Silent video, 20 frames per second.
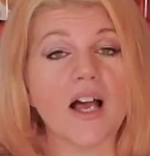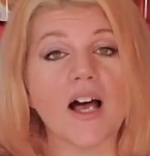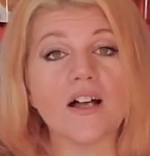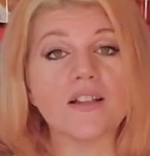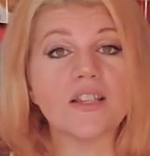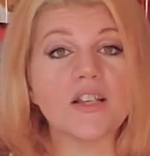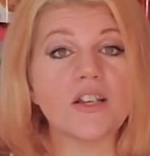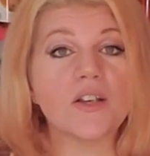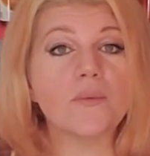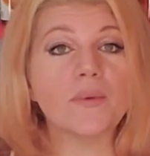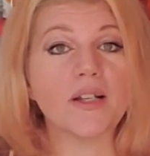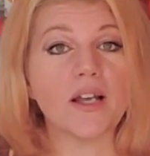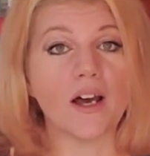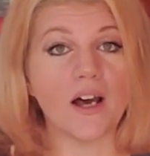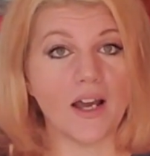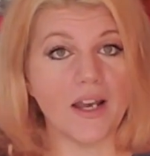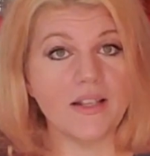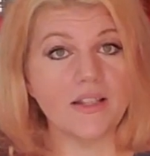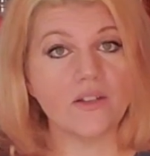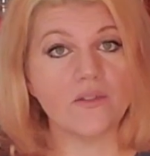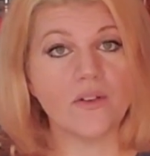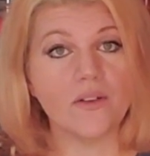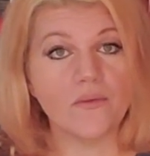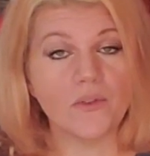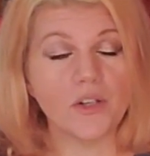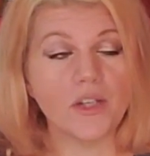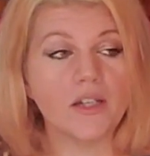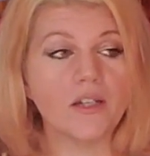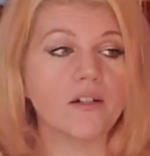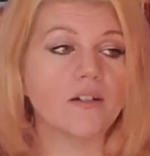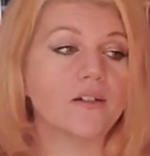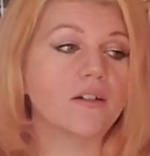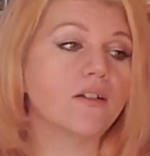I'll tell you what I do every year.